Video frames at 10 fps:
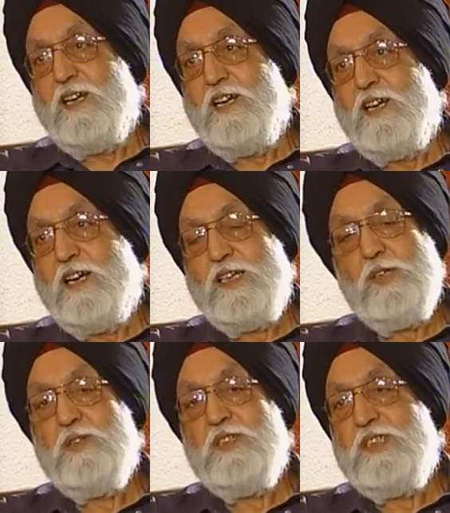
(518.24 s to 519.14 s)
I
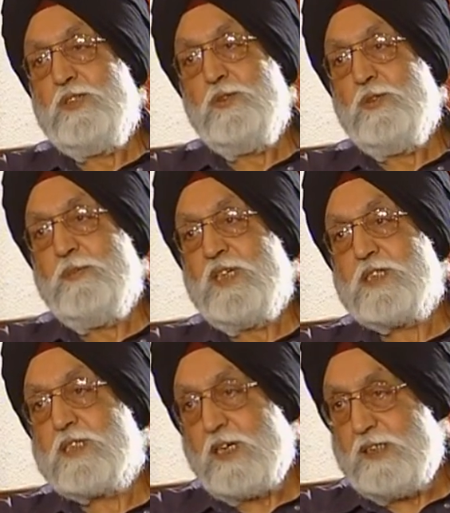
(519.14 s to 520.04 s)
don't need to do a big
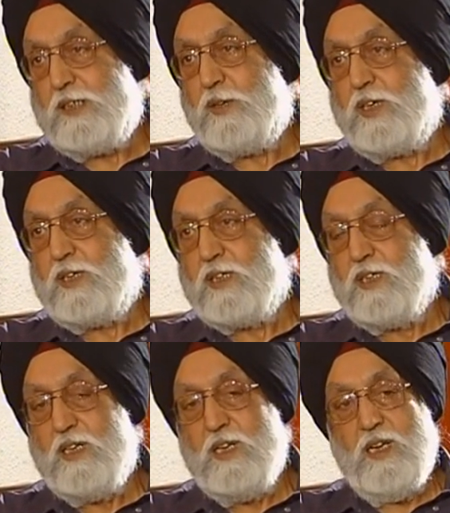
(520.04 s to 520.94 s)
study on it.
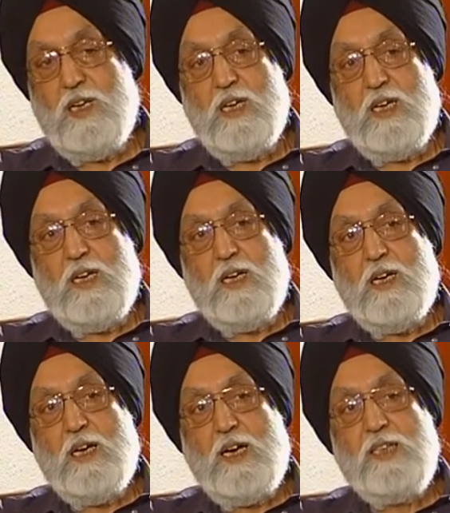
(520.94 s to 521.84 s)

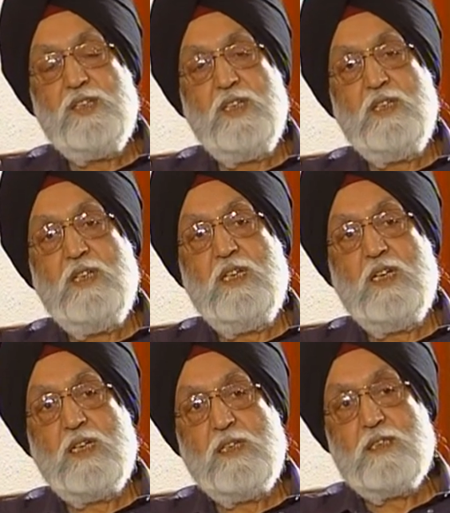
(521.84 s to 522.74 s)
I think in
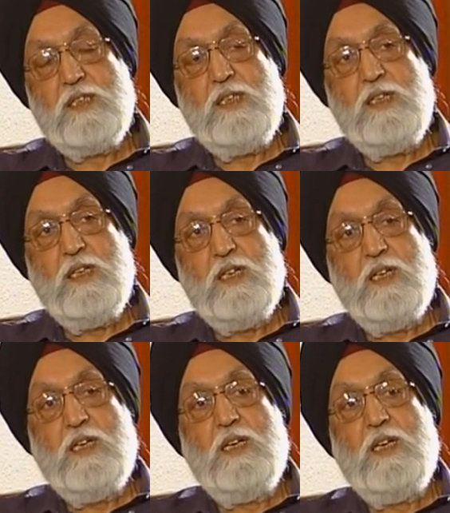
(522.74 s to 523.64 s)
a country
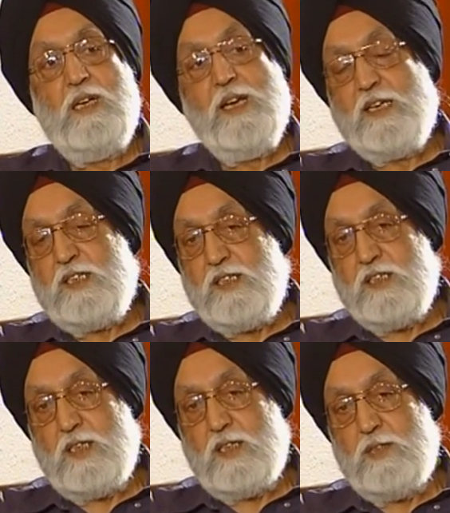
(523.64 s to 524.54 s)
like
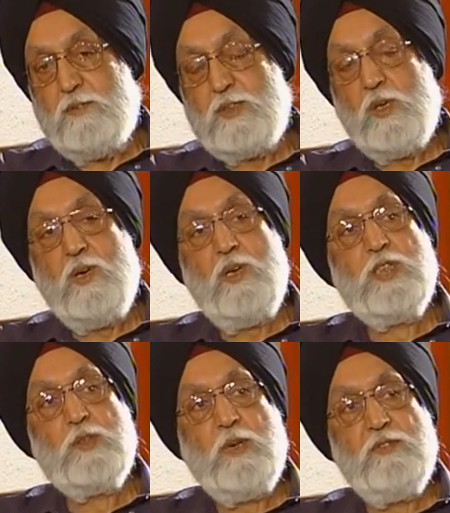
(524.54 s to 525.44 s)
India, with all
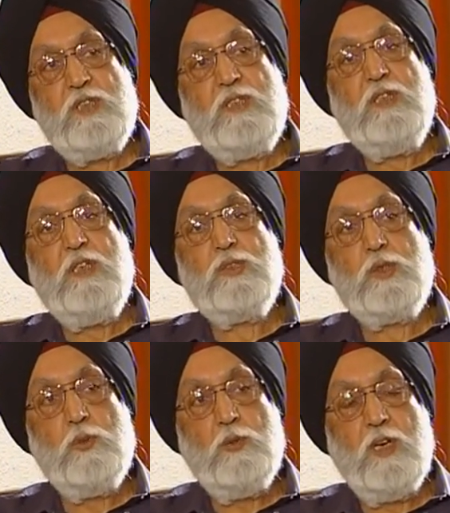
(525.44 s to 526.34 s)
its poverty,
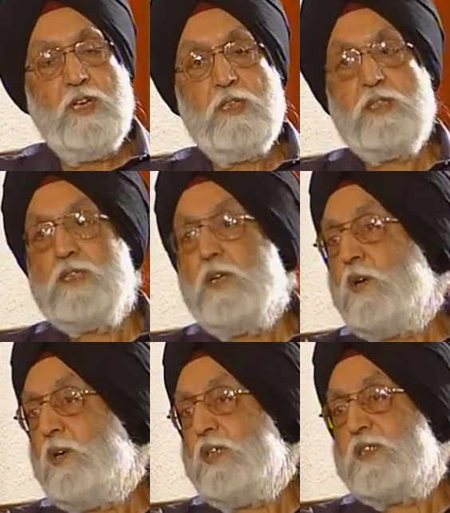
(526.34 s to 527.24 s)
its ruralness,
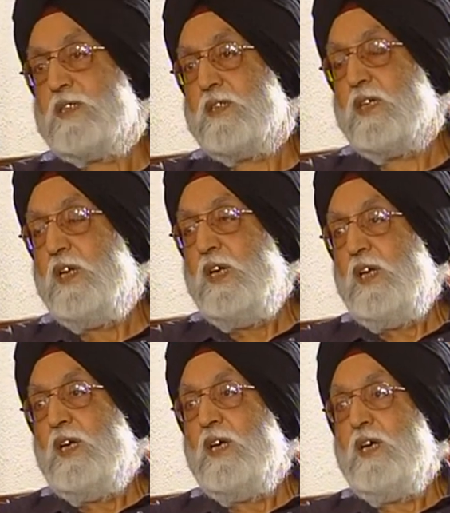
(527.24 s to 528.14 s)
all its
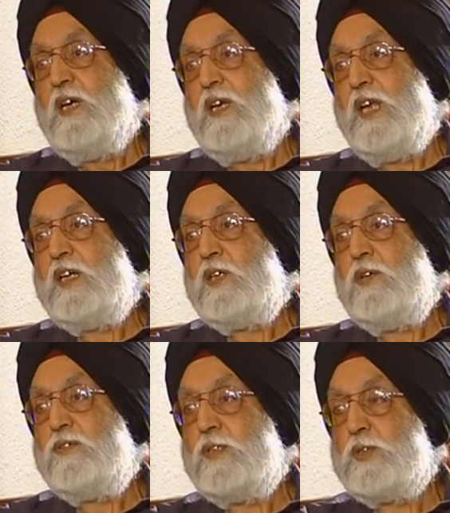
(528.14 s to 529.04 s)
lack
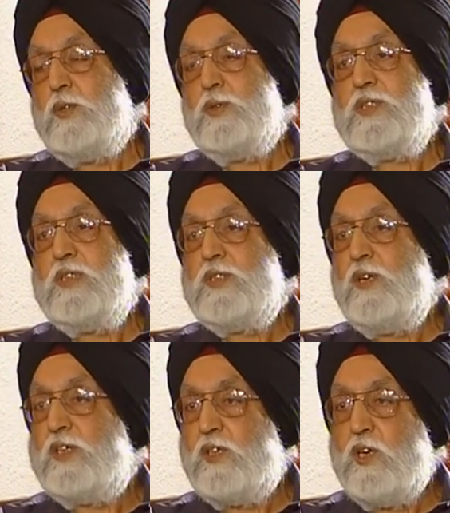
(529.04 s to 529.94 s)
of resources
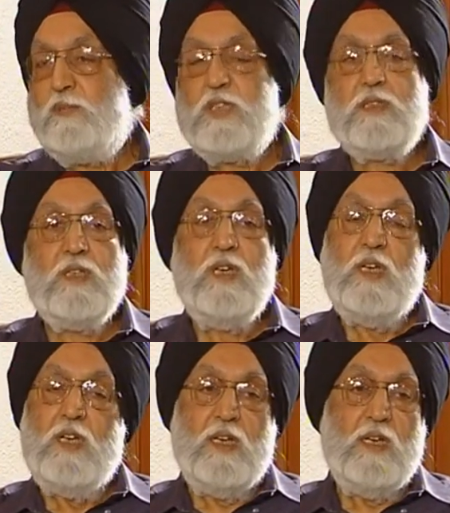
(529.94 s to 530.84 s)
or economics,
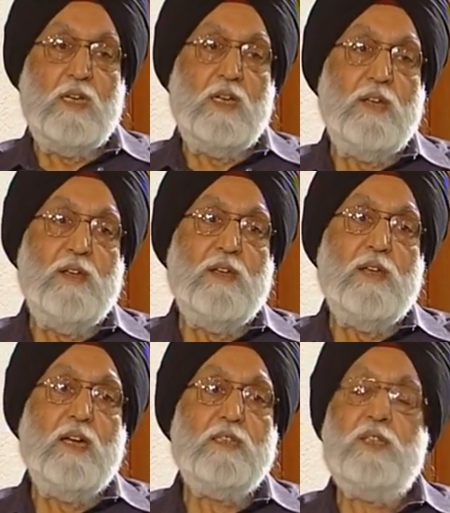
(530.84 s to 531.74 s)

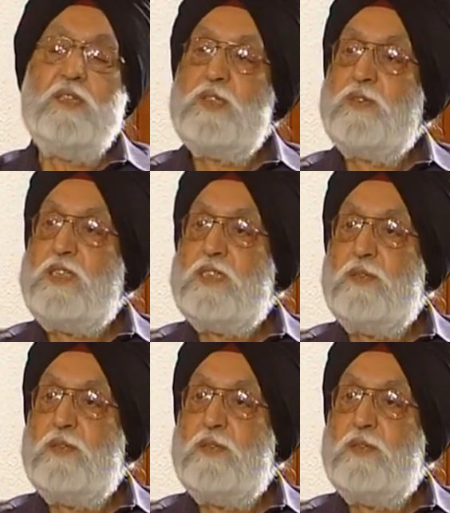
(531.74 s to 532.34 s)
I think it's very